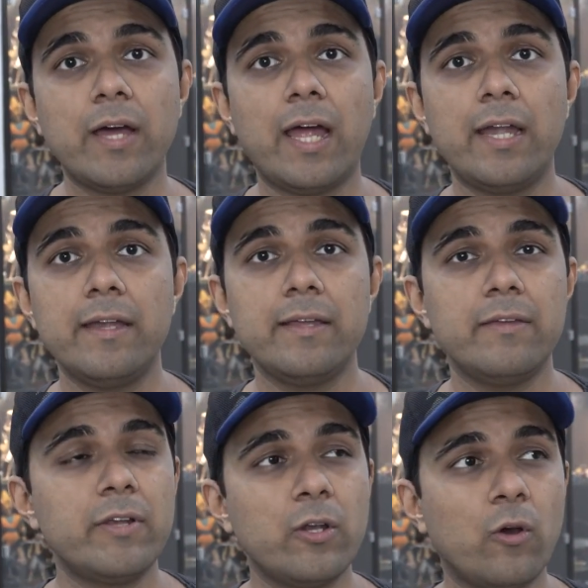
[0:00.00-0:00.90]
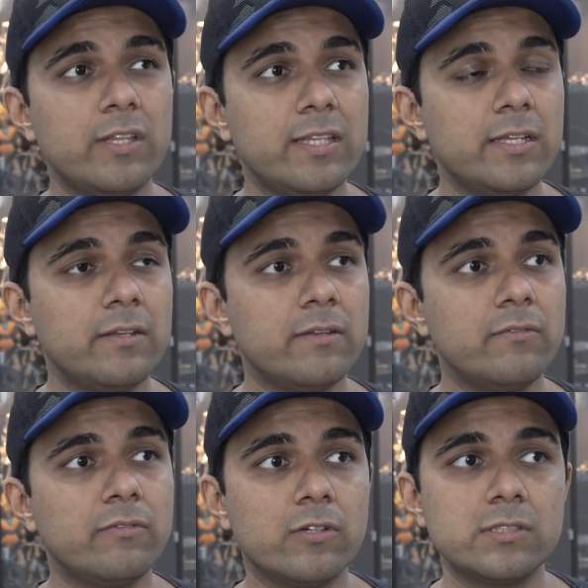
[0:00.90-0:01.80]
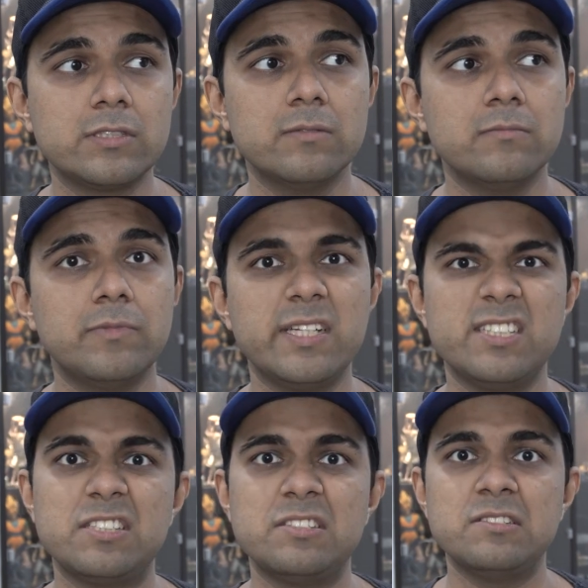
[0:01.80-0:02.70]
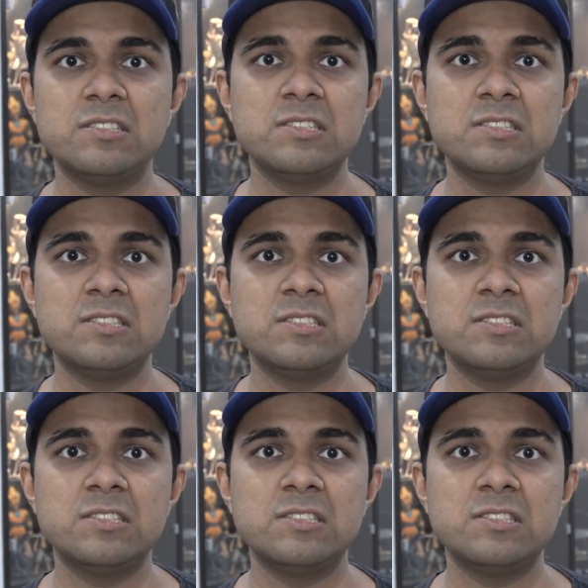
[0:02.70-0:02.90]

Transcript: hand every now and then for some reason.